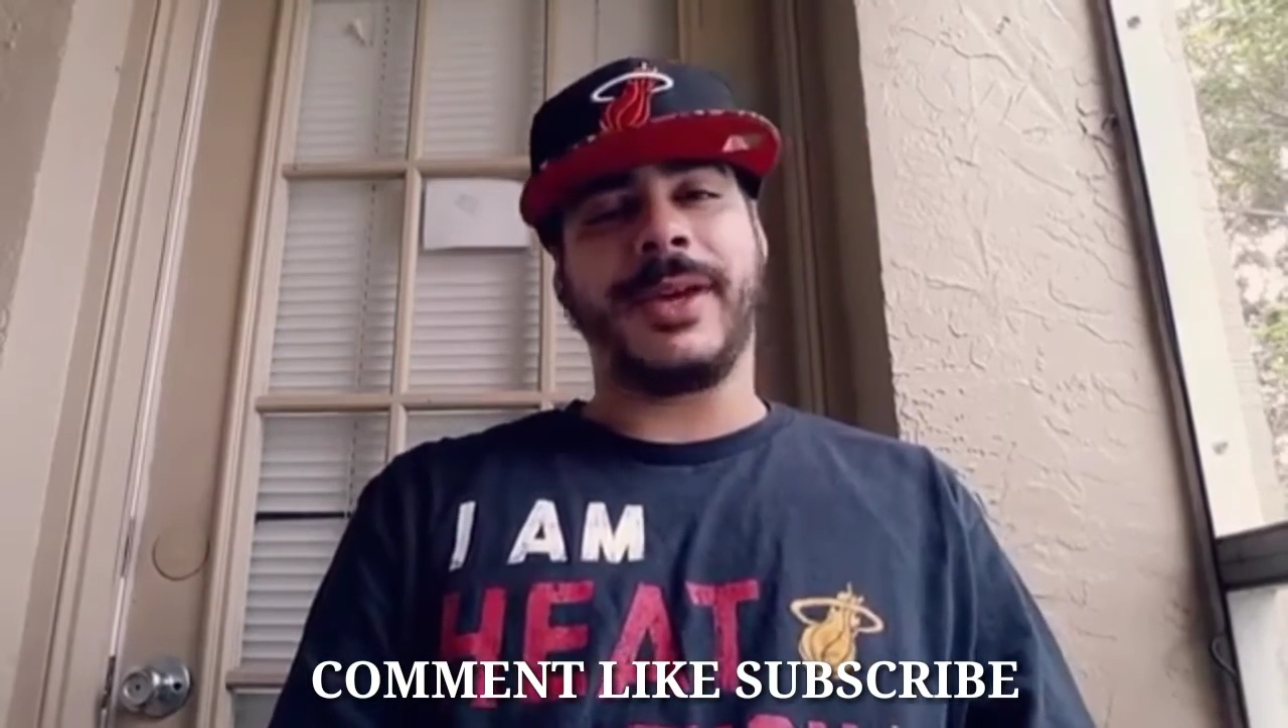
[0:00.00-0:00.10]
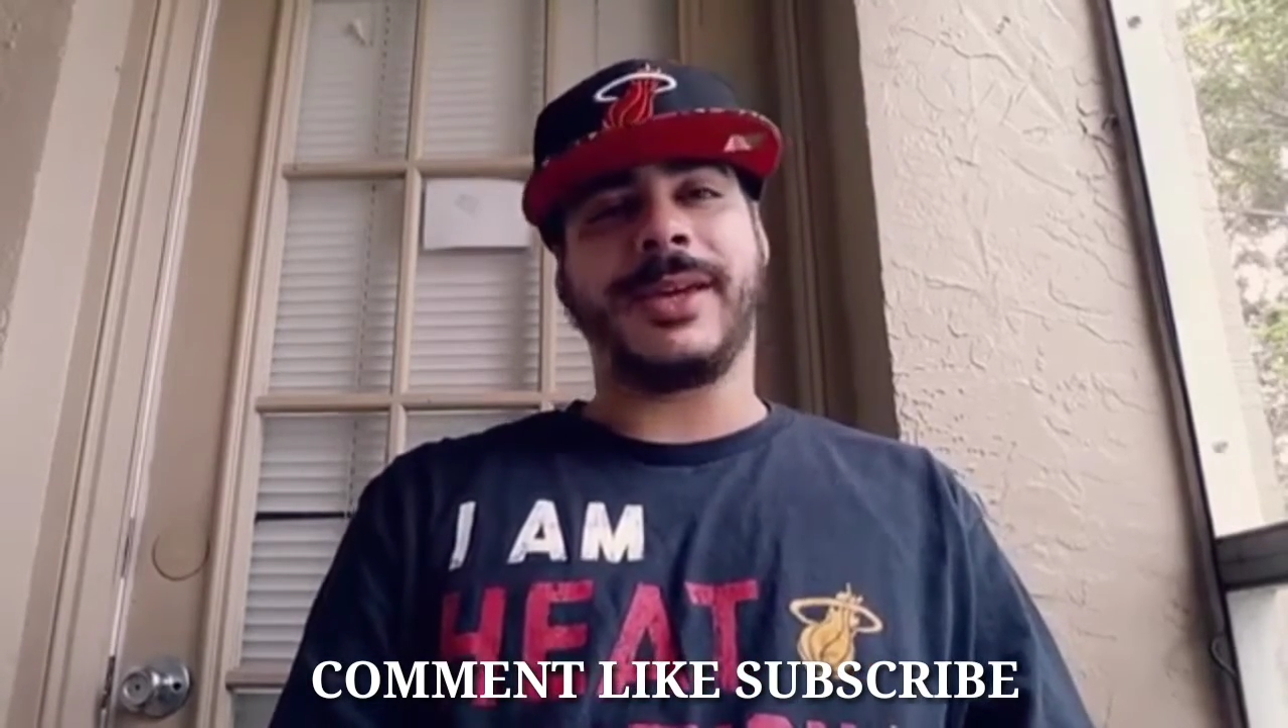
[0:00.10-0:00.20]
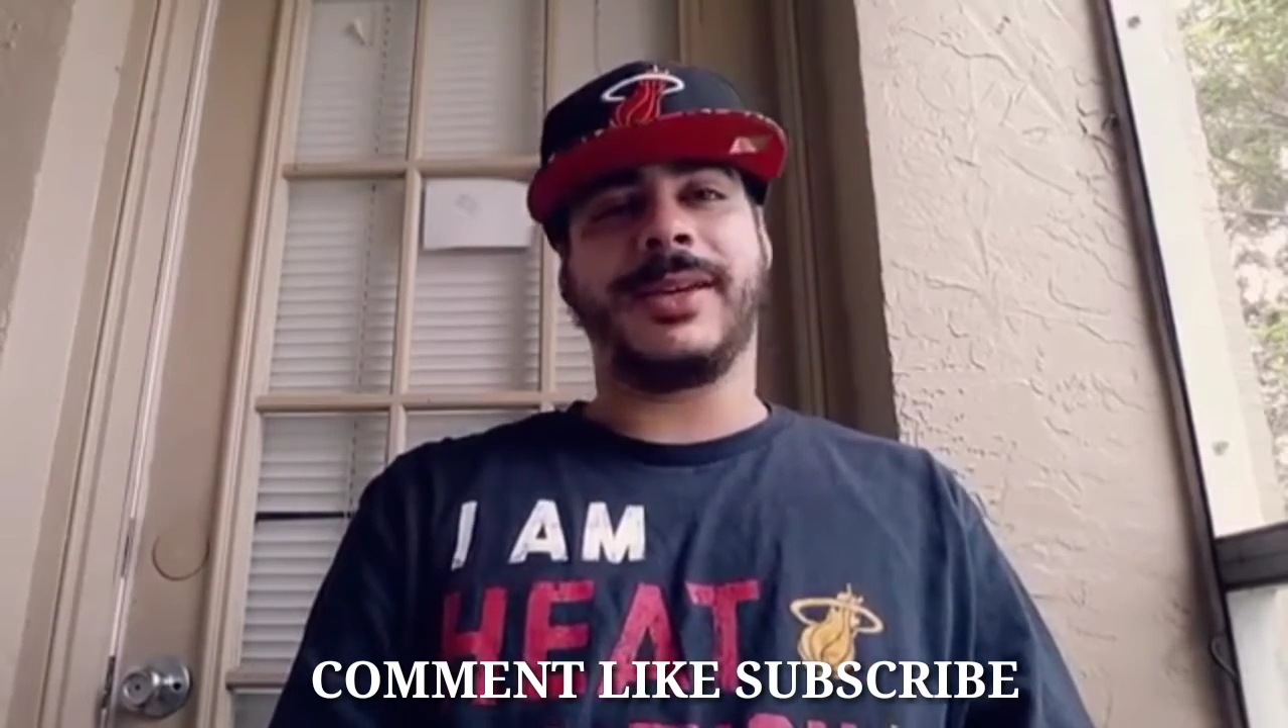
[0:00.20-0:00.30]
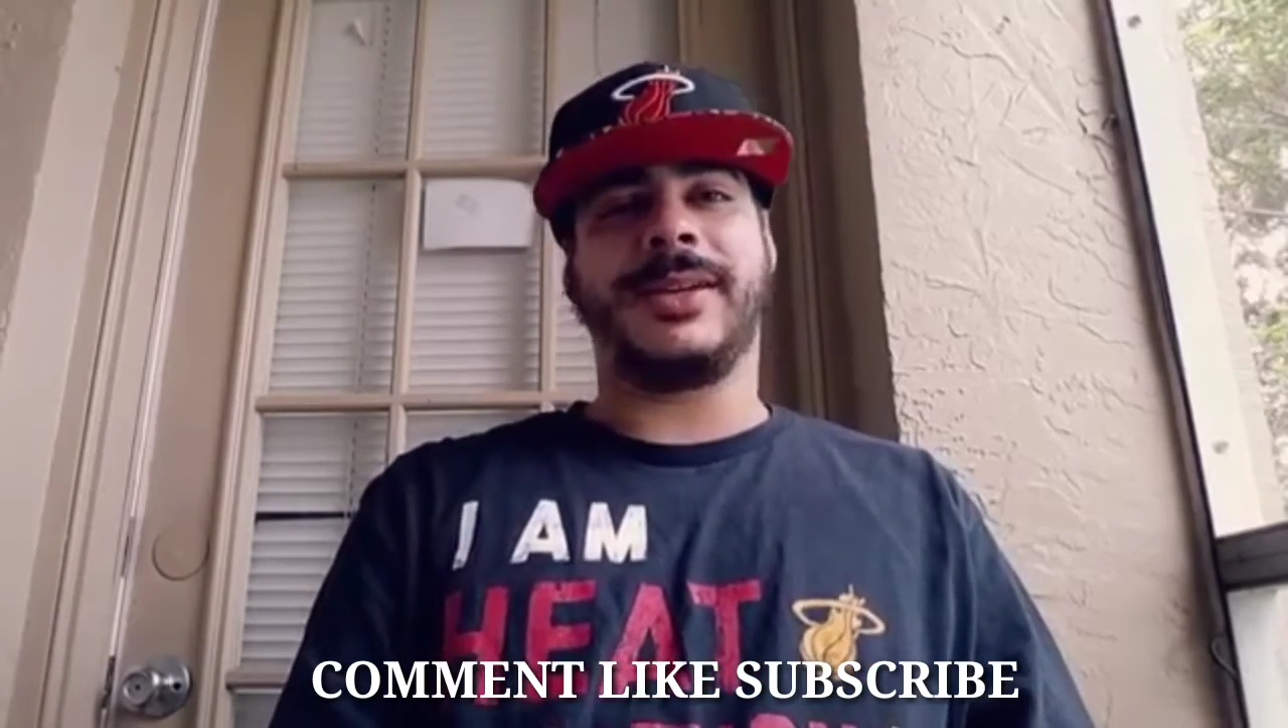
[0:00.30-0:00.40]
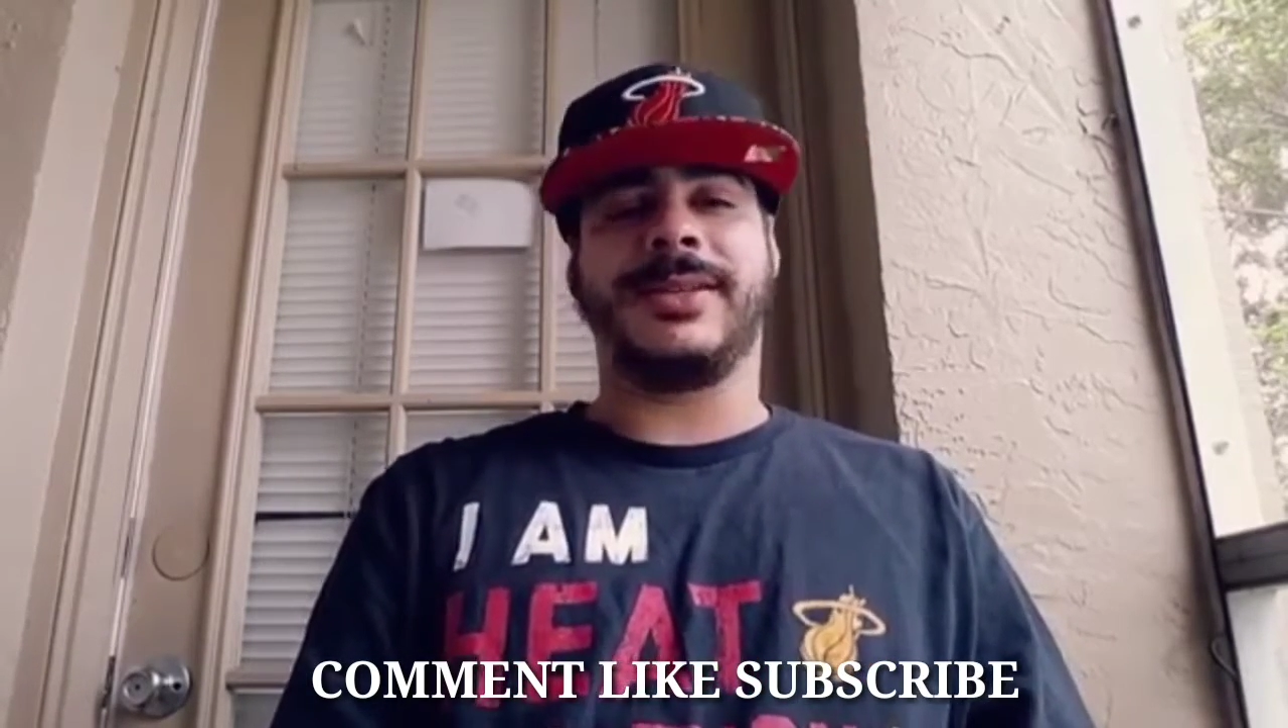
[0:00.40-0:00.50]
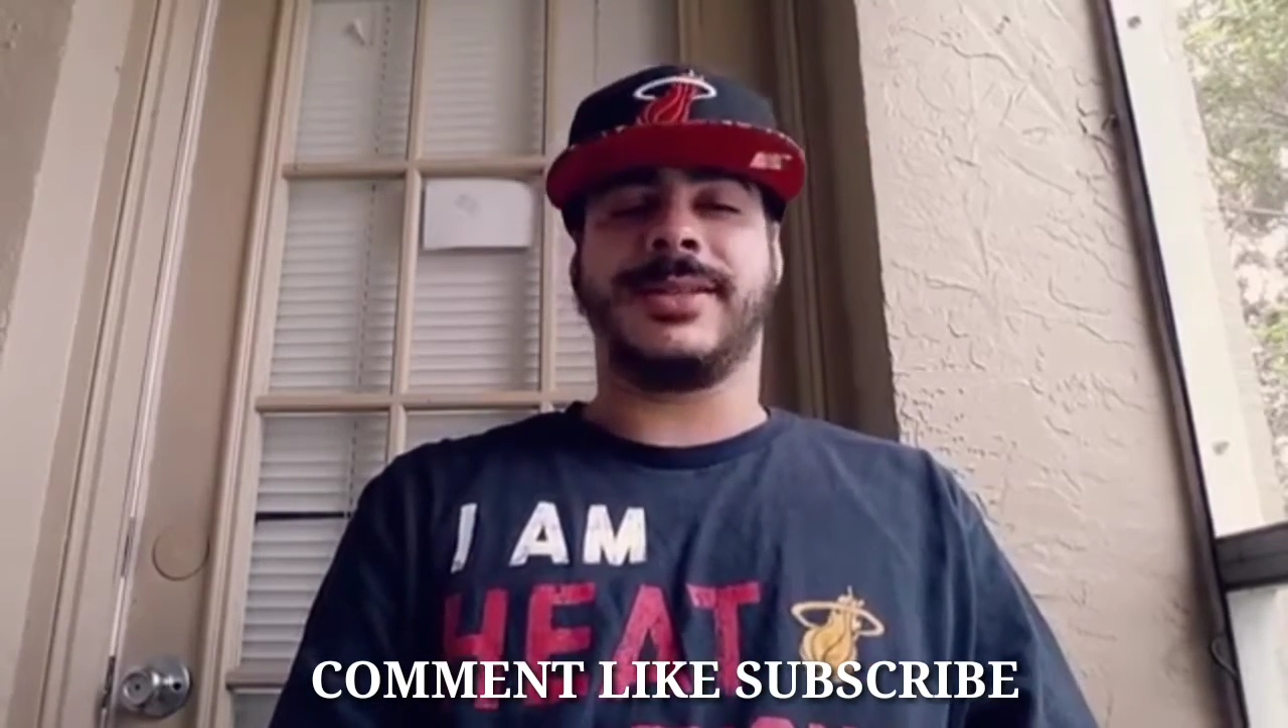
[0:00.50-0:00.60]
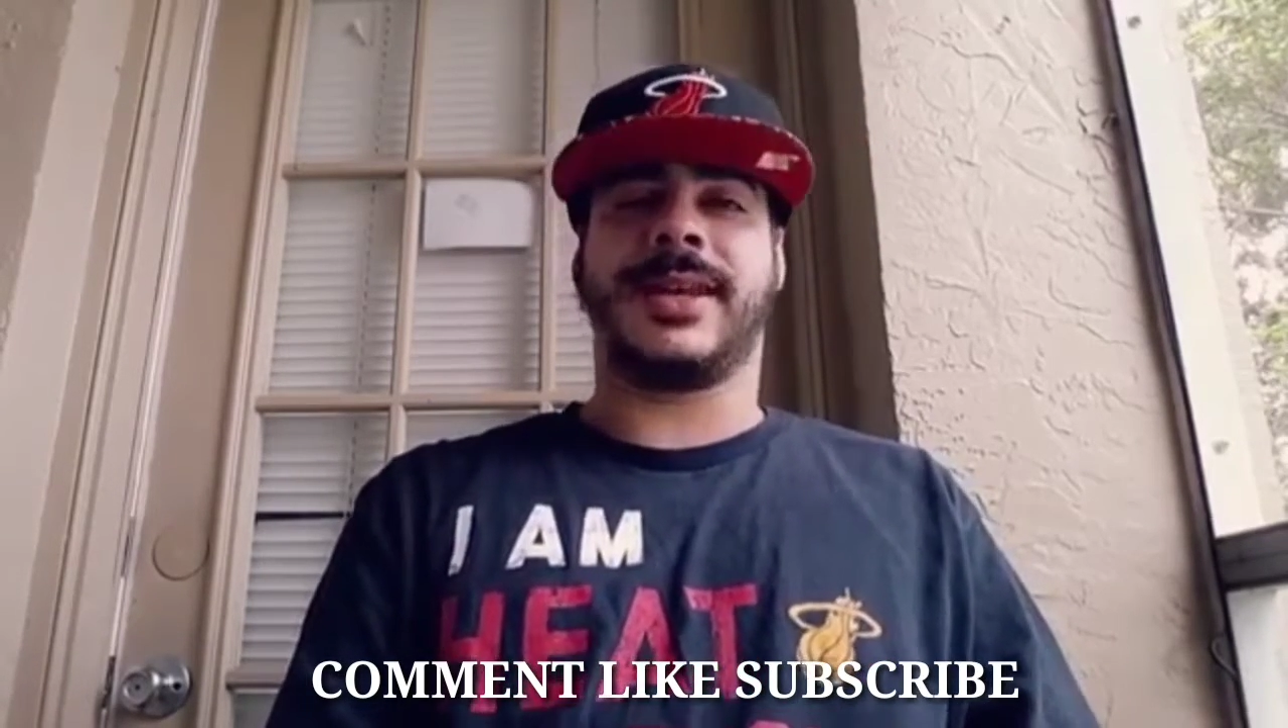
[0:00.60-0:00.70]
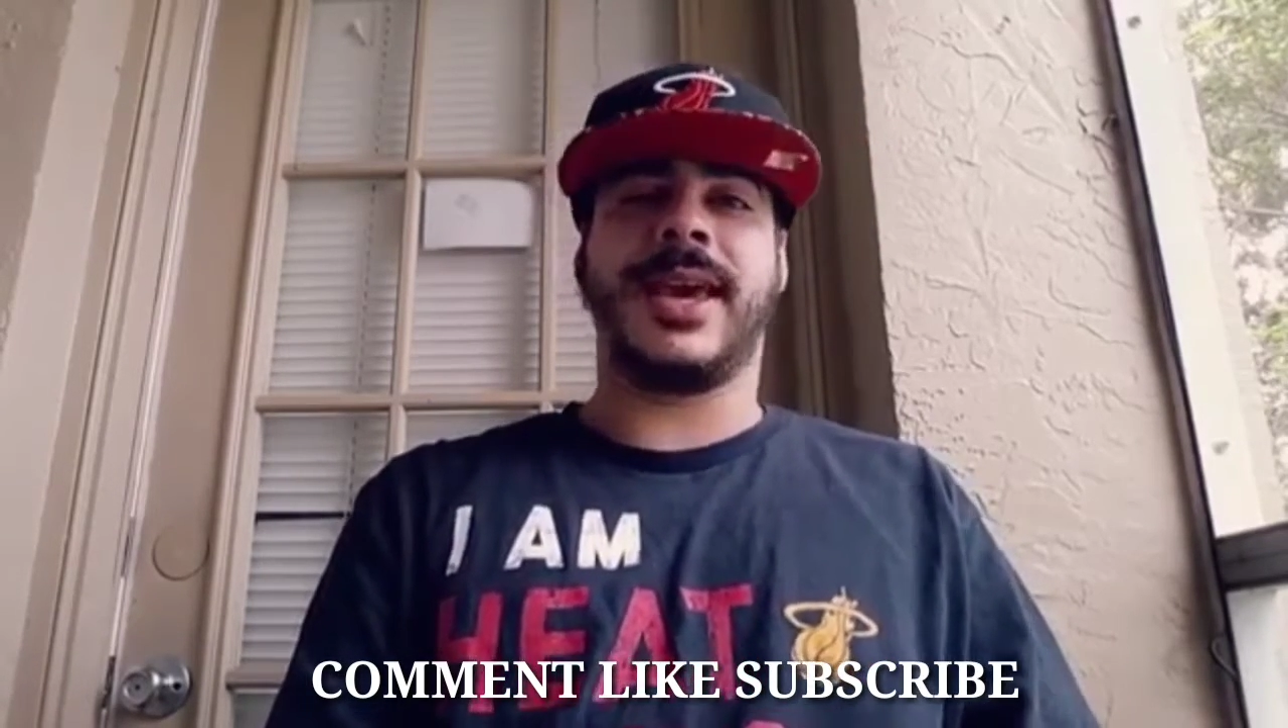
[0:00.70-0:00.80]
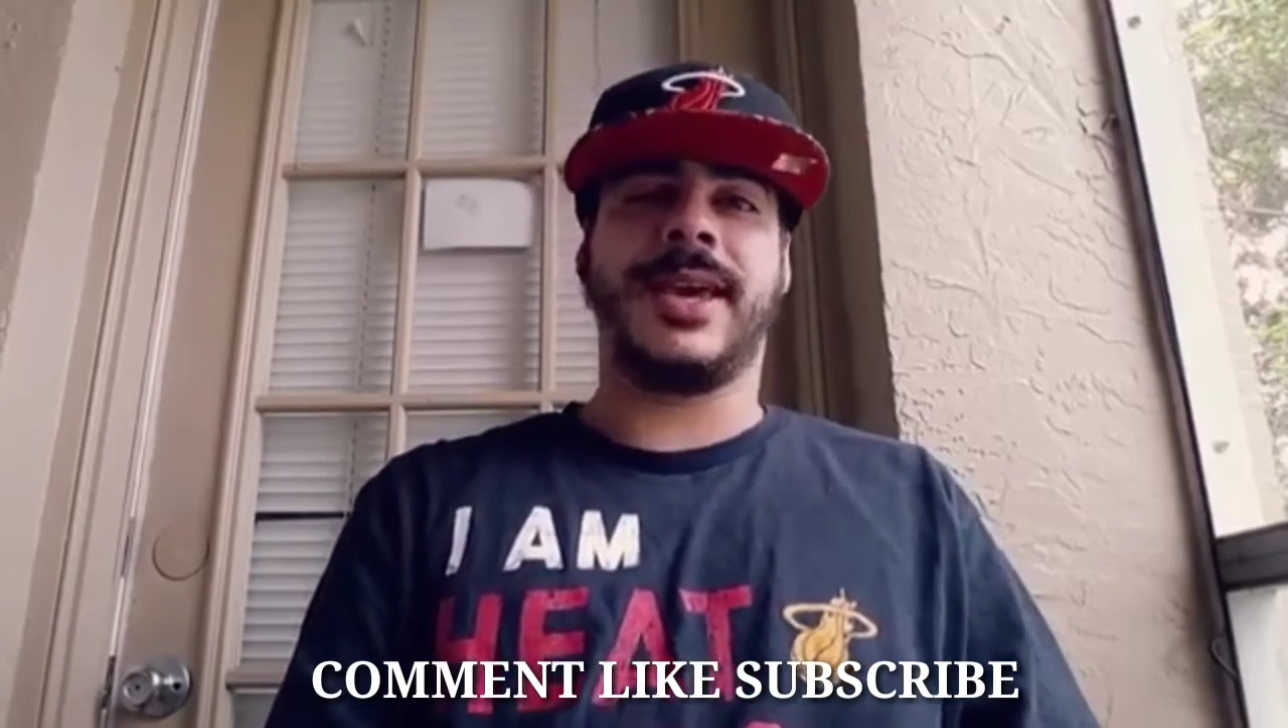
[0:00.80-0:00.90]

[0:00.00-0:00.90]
making his